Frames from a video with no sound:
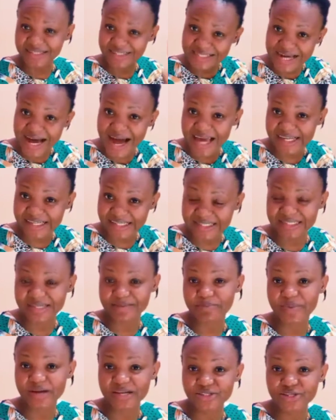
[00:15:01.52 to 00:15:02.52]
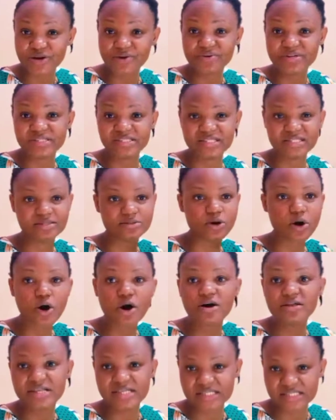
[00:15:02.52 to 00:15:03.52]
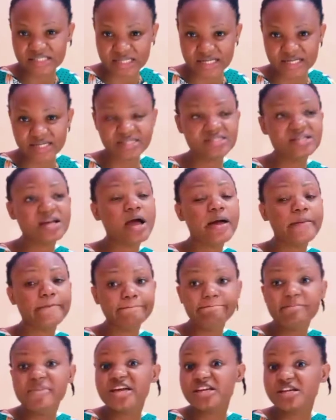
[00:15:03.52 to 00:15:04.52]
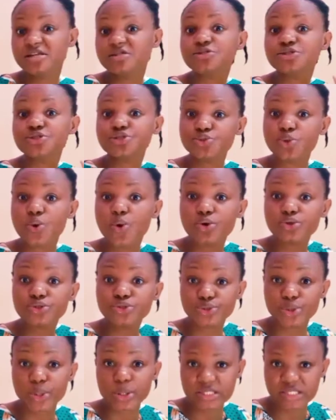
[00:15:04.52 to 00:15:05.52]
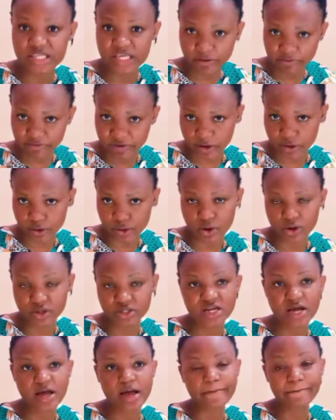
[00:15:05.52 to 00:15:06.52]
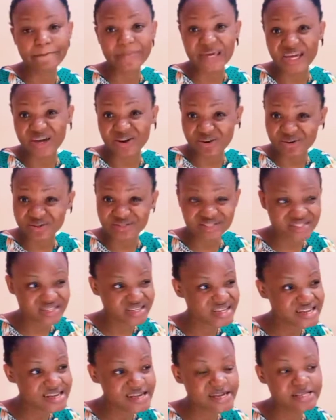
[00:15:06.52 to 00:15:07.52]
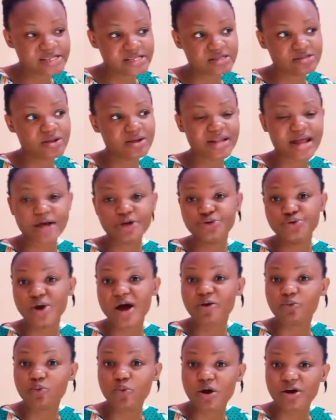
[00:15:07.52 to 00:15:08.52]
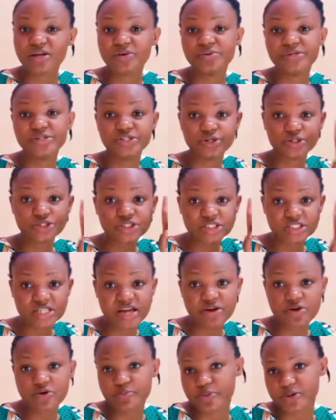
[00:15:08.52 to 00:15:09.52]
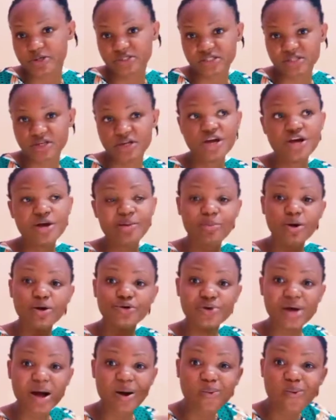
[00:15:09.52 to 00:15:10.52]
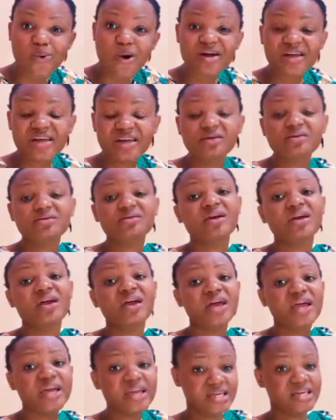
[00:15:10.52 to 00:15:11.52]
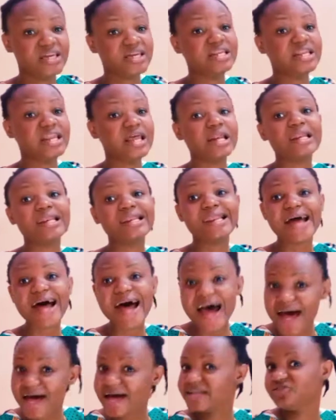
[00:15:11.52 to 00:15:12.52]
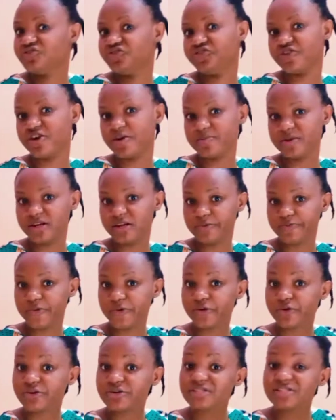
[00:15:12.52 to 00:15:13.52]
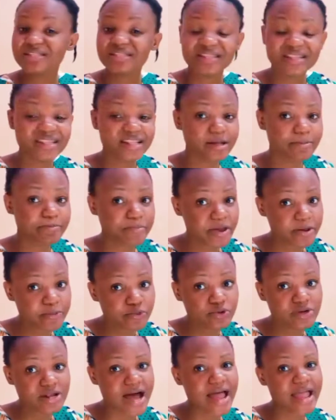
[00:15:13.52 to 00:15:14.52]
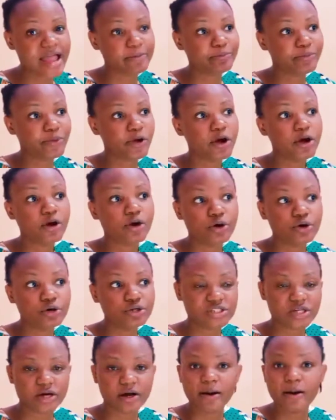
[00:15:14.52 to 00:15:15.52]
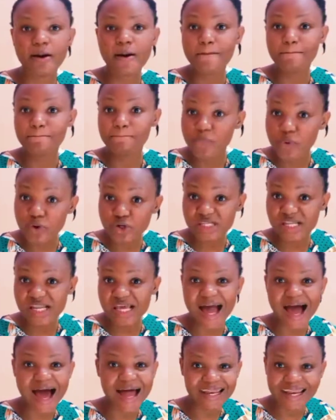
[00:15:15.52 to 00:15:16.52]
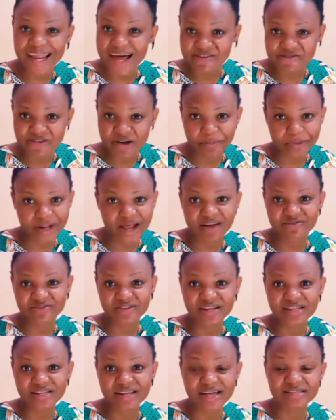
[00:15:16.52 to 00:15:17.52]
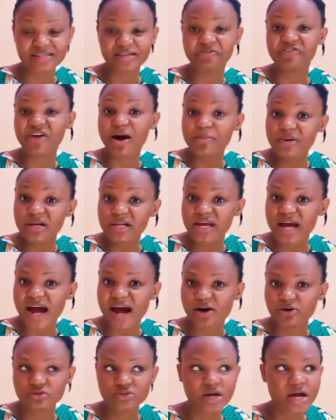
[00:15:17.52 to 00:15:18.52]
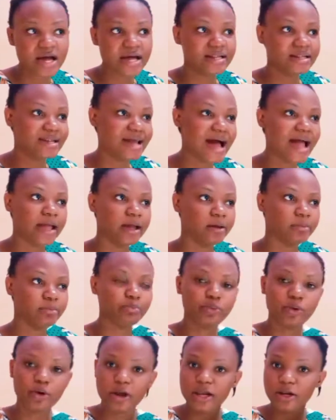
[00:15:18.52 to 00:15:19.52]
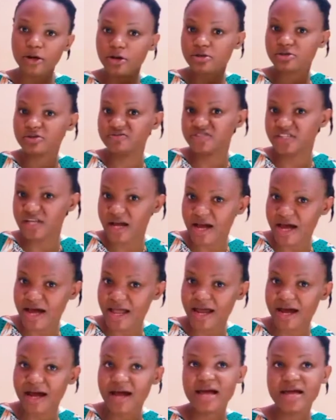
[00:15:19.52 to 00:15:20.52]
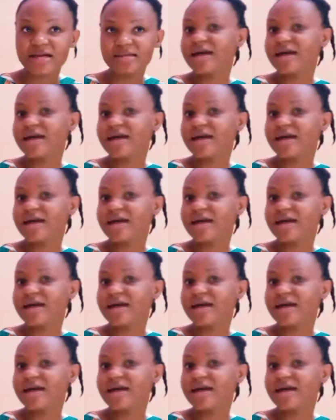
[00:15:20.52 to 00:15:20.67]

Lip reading: That is the major reason all these things make it so difficult, because it's not that you are working with just single person, but you are working in a large family, because the people that employ us are mostly a large family. I've said it, that is a family house that employ a lot of Shagala.